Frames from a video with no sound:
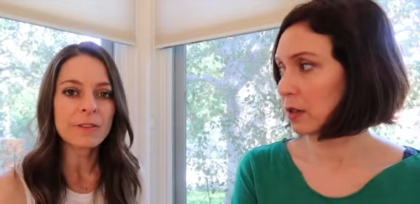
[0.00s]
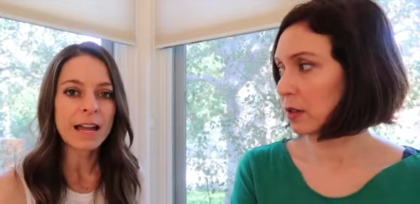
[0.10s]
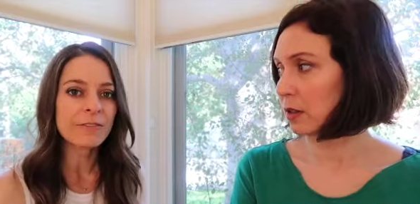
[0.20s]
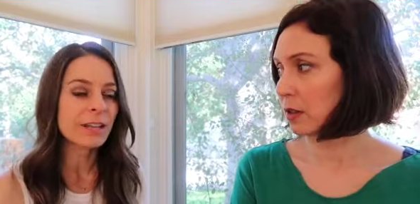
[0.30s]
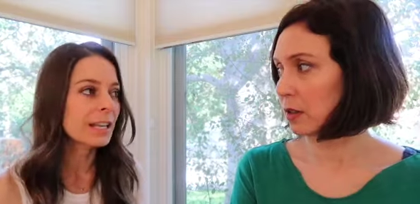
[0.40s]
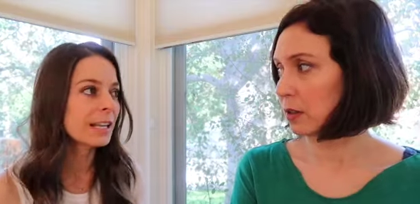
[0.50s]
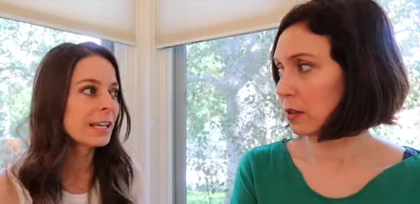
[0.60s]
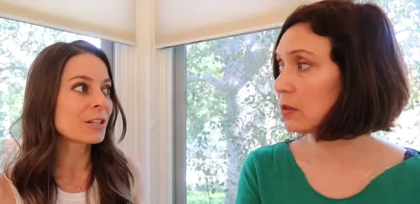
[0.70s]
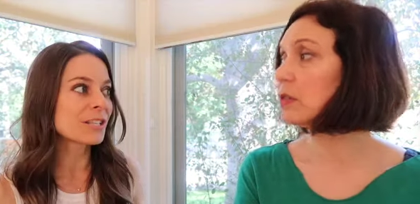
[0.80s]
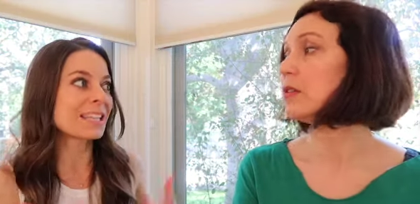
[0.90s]
Speaker 1: of caffeine in
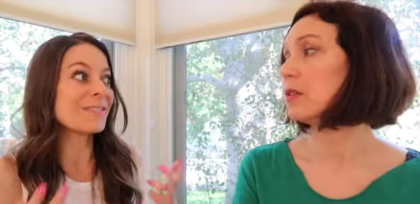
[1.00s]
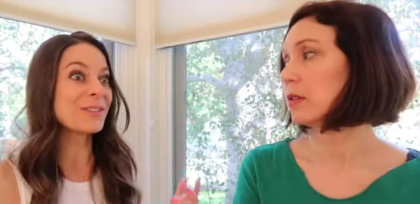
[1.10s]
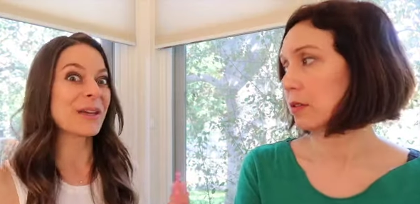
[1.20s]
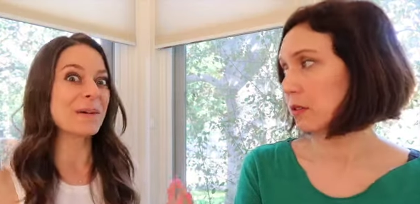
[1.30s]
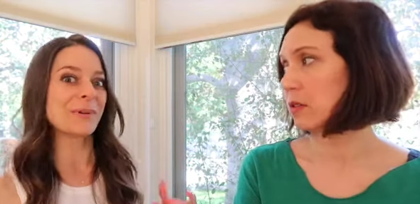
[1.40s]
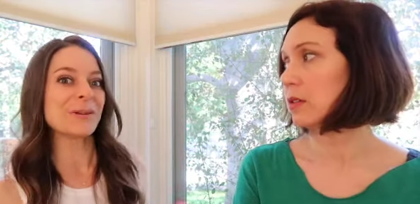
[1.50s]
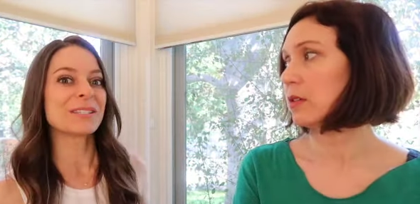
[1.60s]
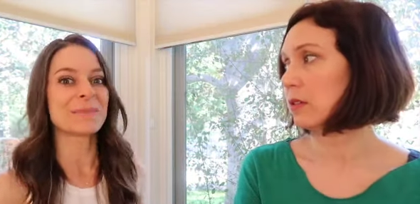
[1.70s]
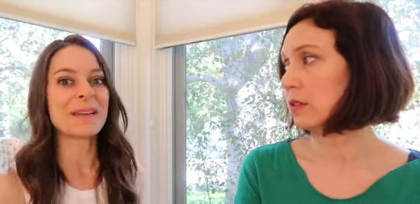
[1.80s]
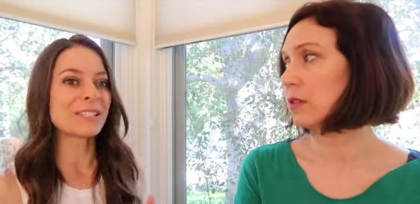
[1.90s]
it. It just gives you that
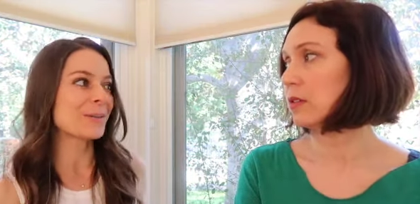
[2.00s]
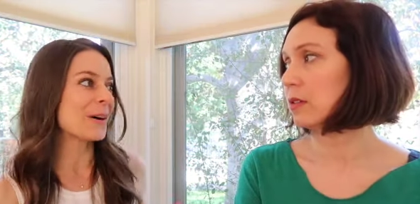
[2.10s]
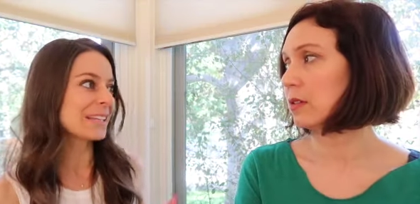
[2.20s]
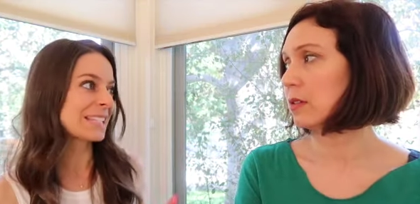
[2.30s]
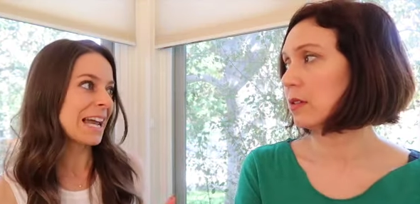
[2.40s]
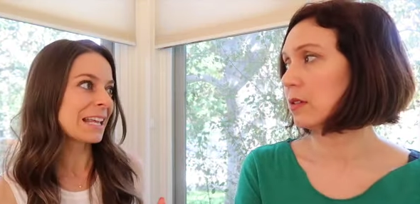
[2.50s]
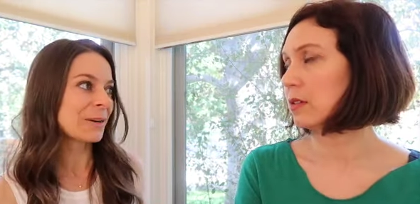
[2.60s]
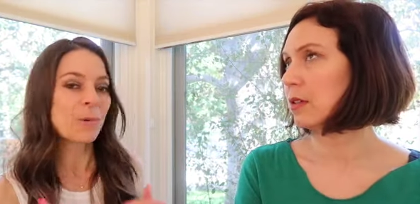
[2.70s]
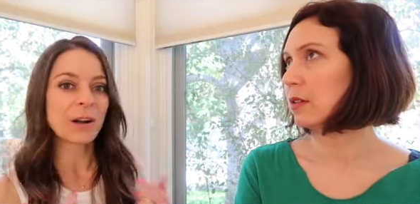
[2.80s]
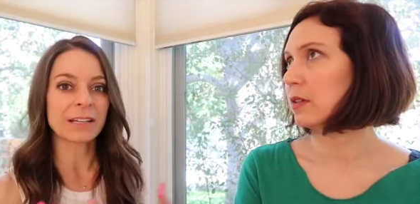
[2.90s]
boost and makes you all
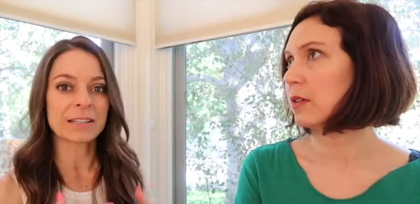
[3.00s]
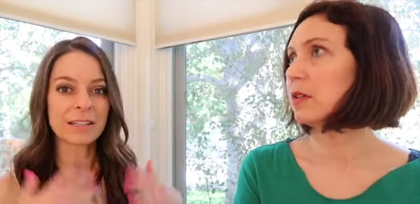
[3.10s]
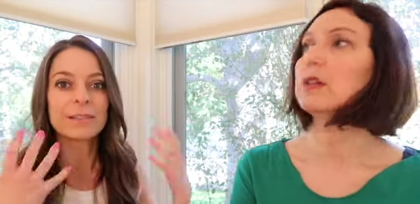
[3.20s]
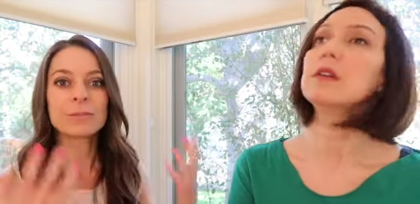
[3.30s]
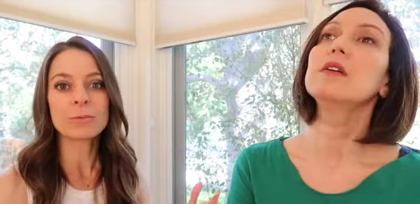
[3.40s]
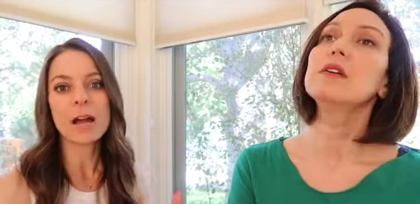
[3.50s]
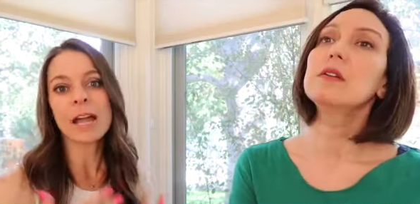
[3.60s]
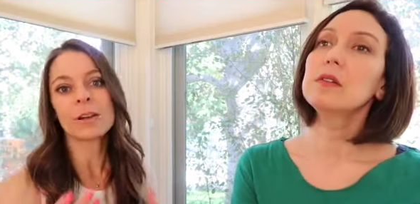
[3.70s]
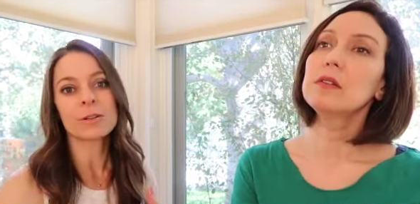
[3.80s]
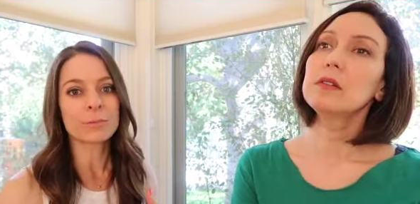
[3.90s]
excited and wanting to
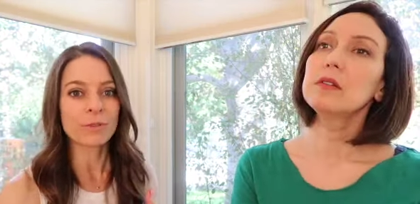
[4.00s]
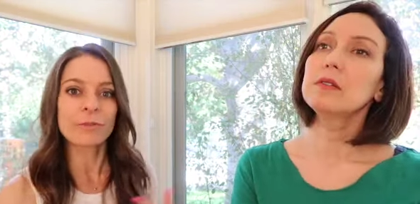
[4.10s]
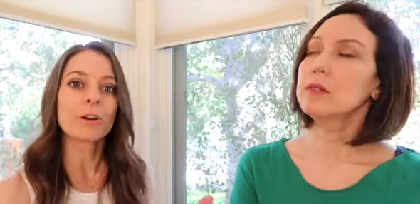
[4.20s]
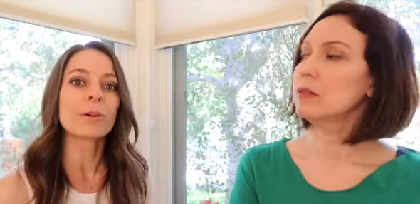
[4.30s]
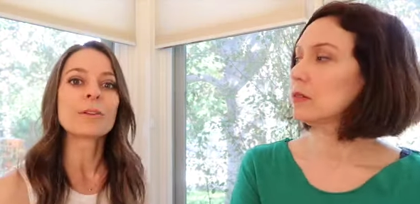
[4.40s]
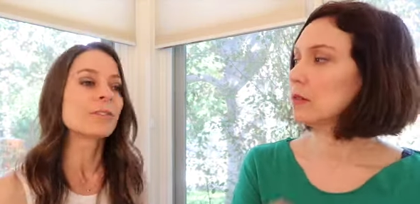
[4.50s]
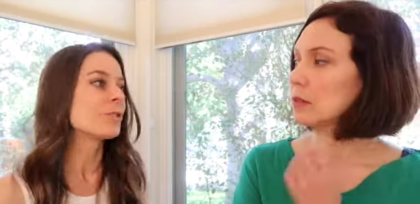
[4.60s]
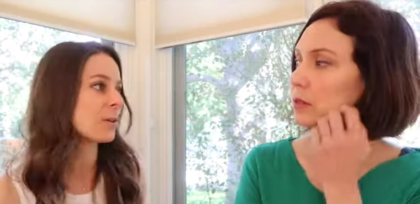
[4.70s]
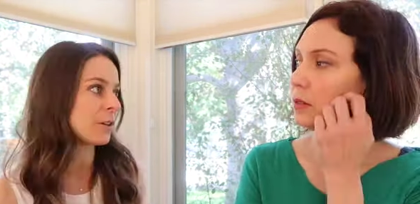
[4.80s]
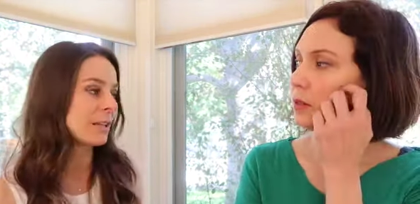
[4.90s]
write or to perform or
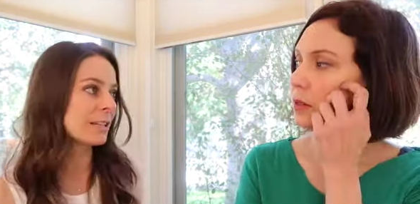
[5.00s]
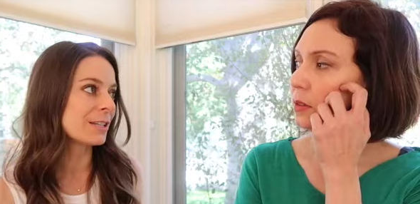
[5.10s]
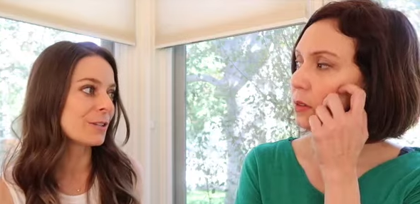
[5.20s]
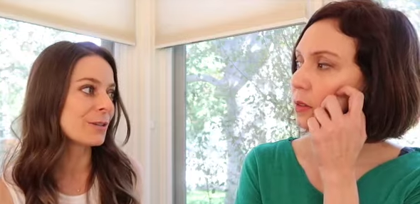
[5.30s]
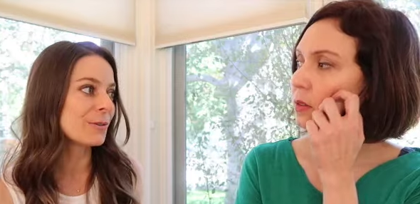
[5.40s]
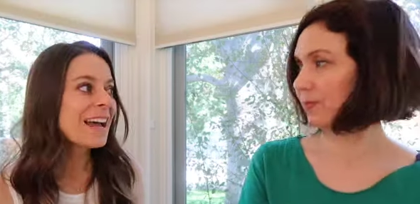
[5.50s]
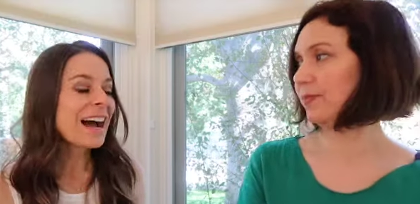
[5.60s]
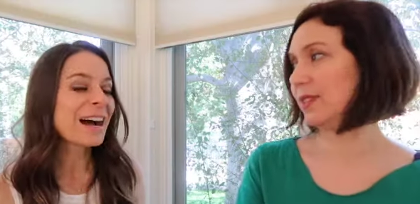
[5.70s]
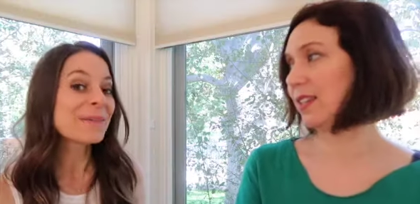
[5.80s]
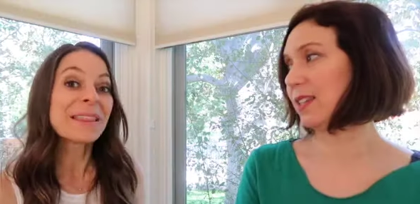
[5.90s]
do what you need to do.
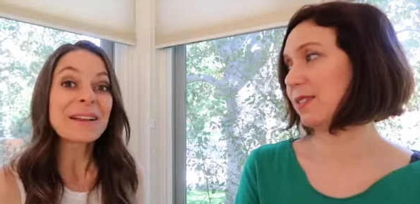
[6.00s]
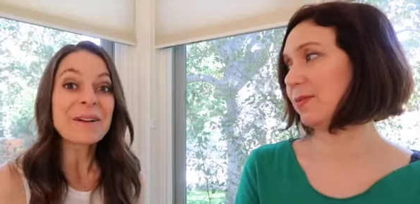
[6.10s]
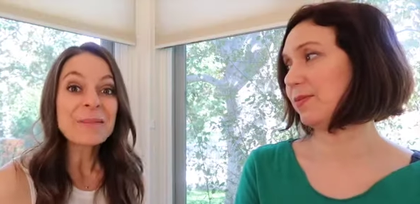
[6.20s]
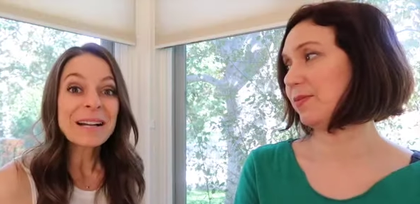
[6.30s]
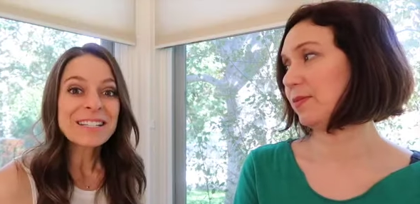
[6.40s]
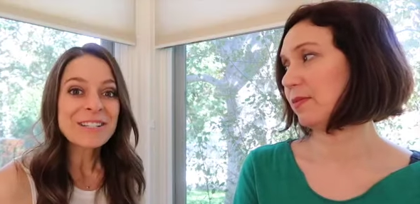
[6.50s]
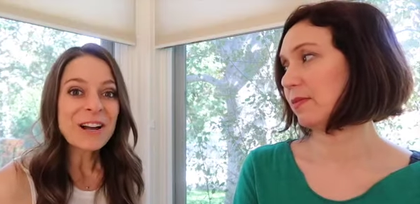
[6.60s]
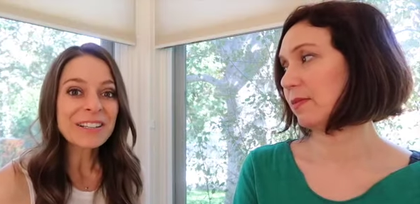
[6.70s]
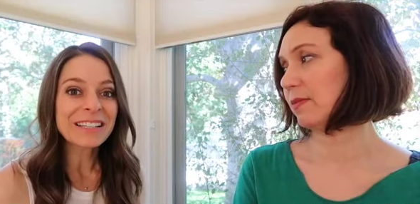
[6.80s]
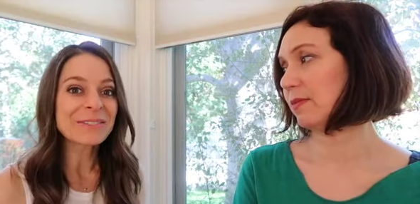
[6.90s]
Um, and then going back to
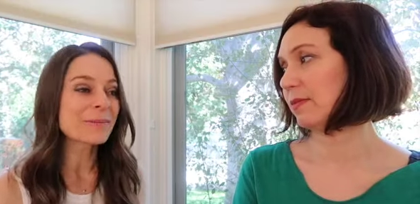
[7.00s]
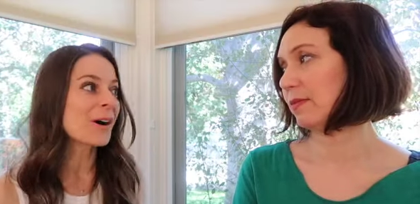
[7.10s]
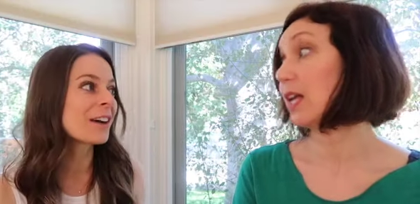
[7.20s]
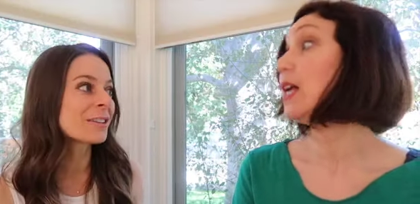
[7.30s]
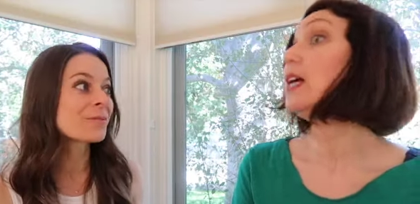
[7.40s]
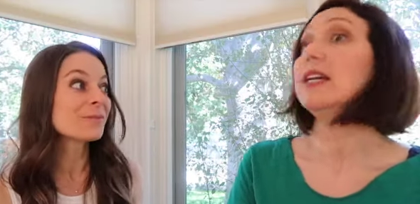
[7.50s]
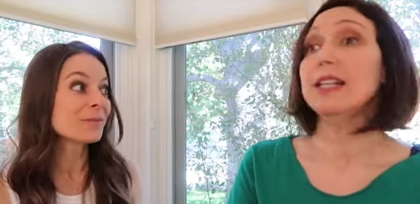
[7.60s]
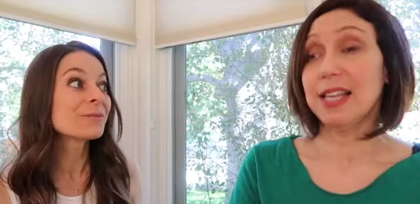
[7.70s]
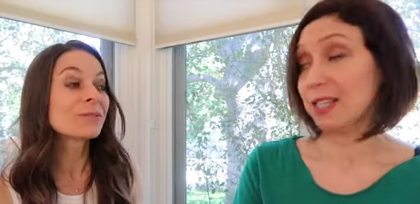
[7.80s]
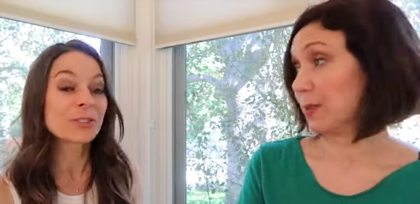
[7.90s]
chocolate, raw
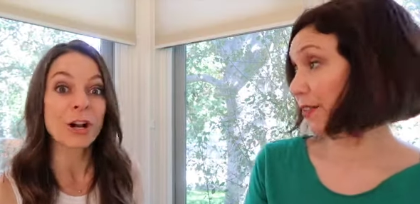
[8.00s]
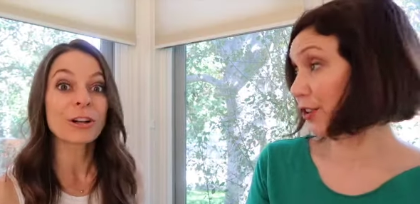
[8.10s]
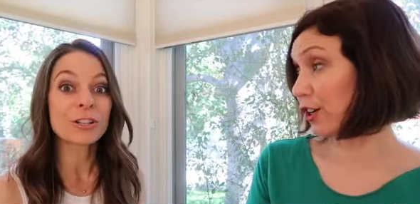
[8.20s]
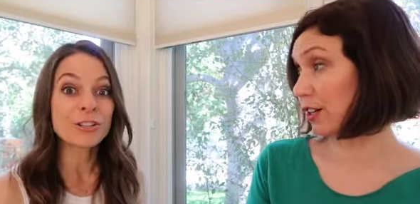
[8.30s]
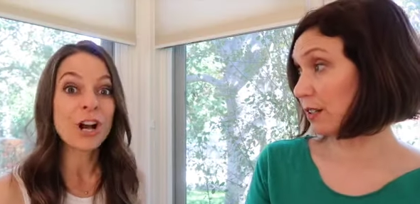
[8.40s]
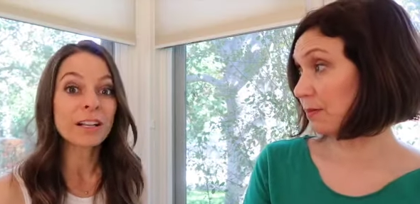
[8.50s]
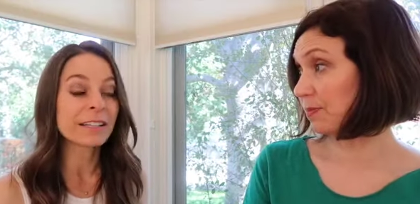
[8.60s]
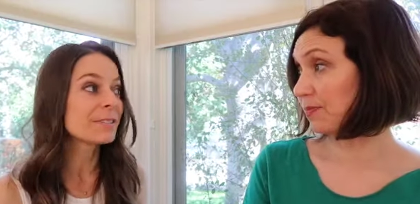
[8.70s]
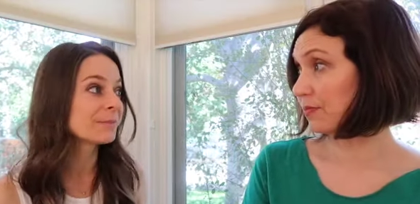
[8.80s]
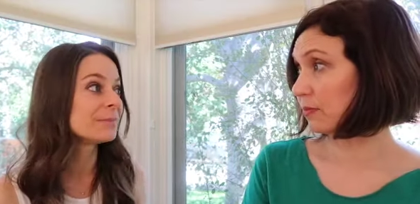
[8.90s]
that's dark
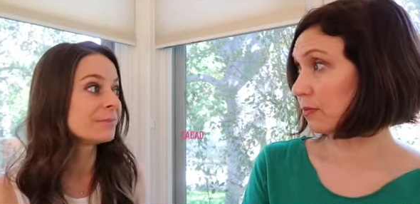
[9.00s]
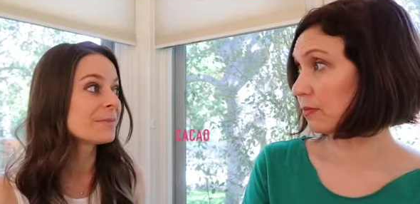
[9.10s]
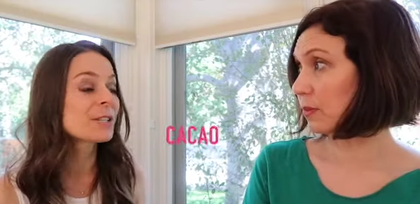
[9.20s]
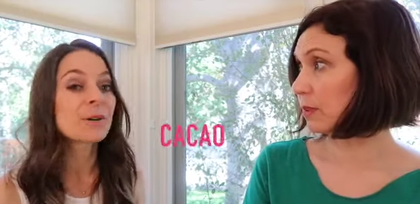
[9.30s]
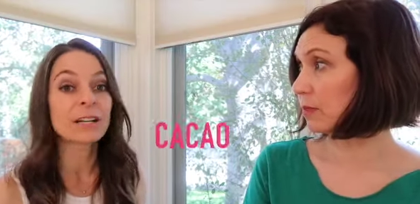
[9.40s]
chocolate. Mm -hmm. So